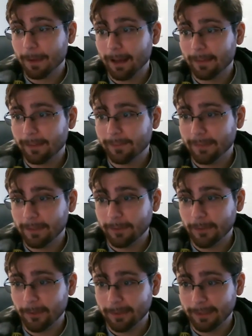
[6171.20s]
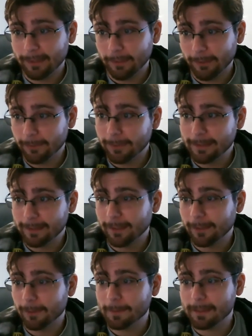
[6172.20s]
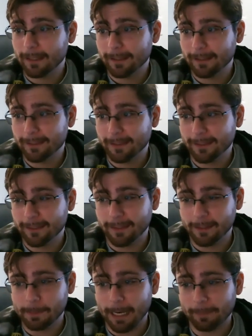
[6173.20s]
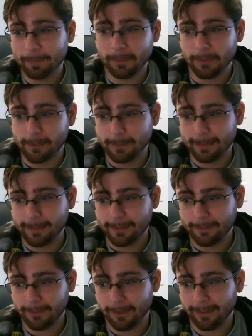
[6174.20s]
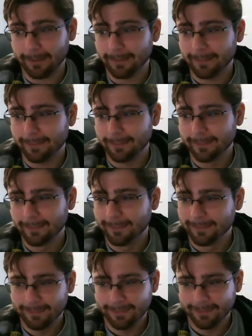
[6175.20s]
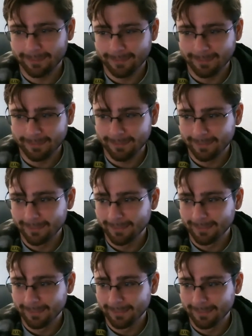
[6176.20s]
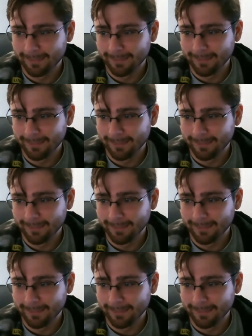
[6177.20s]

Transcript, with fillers: how they feel knowing that the only reason their website exists and is popular is because of Reddit. I don't think they mind.